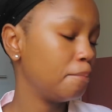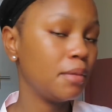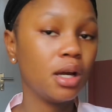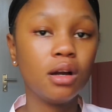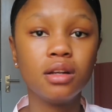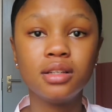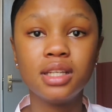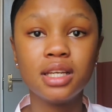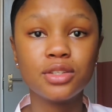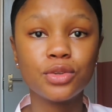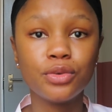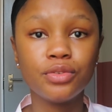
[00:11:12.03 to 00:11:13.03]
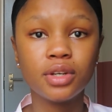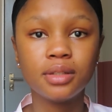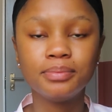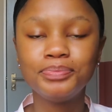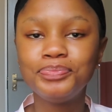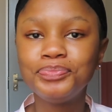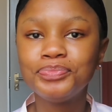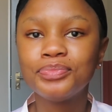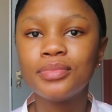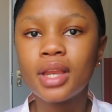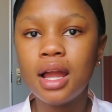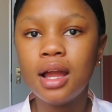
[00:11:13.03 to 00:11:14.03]
my holiday is over.
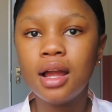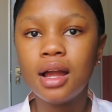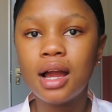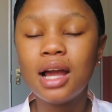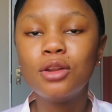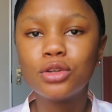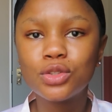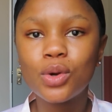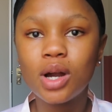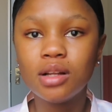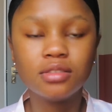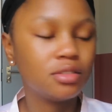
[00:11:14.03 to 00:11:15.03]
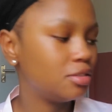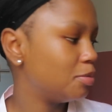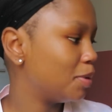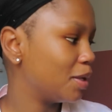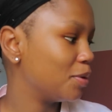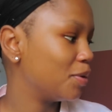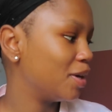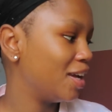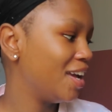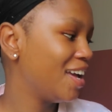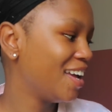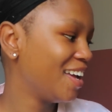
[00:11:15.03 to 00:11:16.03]
I look 12, by the
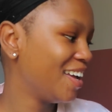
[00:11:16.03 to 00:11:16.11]
way.